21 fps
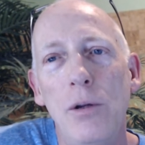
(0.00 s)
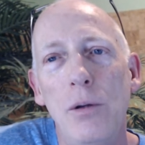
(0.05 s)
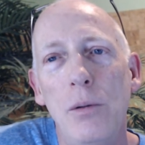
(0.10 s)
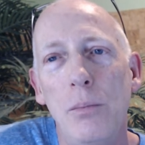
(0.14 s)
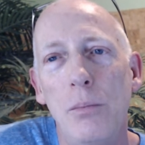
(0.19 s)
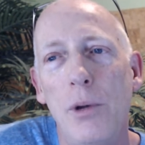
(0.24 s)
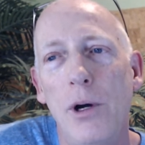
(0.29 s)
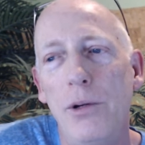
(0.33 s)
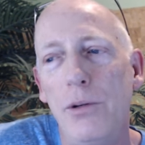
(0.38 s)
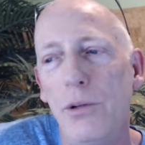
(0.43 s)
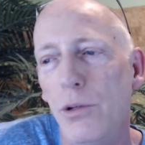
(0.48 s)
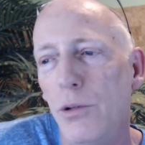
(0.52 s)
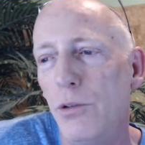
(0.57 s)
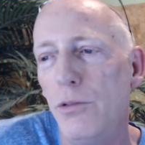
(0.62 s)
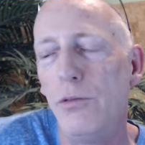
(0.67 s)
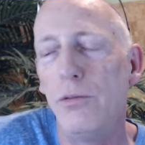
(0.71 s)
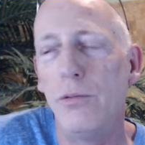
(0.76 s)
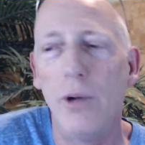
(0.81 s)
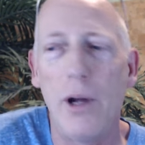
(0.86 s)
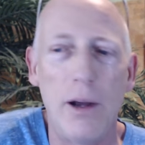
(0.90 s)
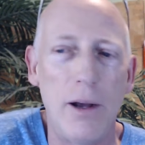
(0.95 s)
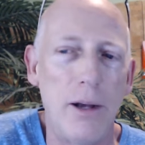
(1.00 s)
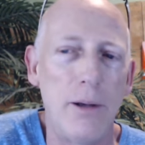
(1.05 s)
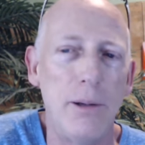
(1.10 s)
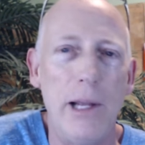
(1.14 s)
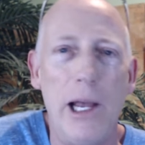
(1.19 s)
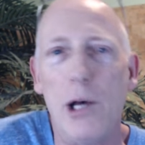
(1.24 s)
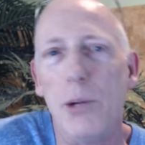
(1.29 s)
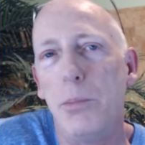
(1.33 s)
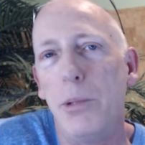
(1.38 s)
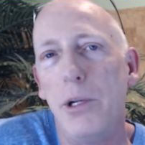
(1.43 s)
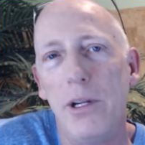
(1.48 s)
but to
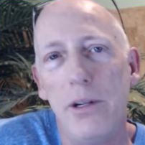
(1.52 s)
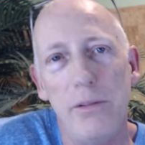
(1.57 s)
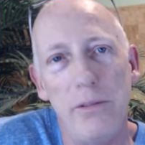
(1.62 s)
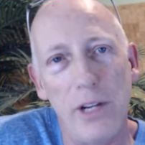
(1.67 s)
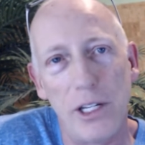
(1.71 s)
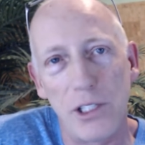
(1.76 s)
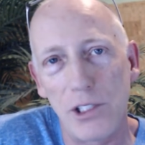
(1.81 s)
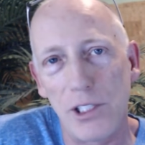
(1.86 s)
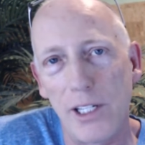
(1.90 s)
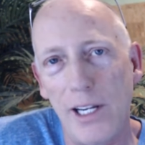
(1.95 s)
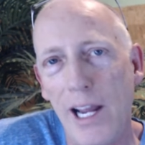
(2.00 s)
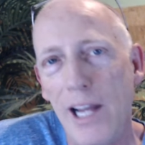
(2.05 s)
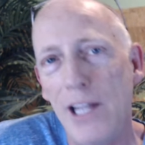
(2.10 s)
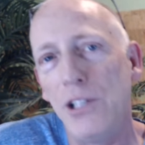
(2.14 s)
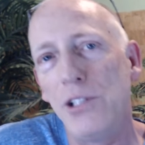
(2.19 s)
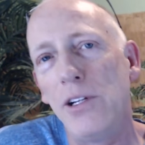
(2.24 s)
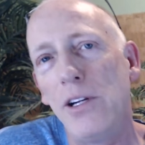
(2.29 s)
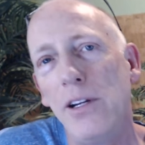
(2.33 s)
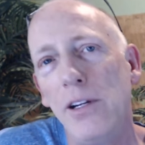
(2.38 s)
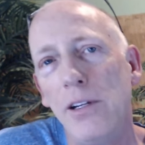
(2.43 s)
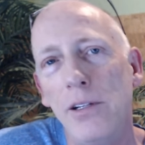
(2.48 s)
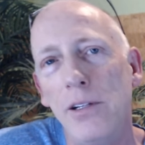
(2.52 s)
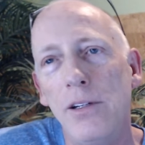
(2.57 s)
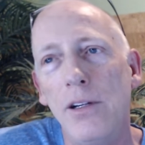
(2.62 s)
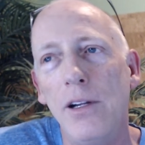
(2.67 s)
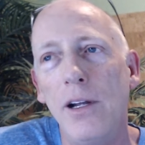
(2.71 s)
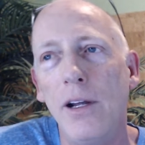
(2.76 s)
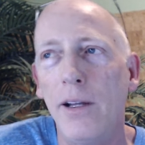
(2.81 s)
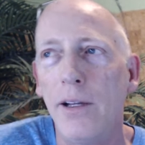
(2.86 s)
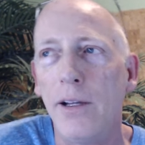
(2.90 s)
help an investigation,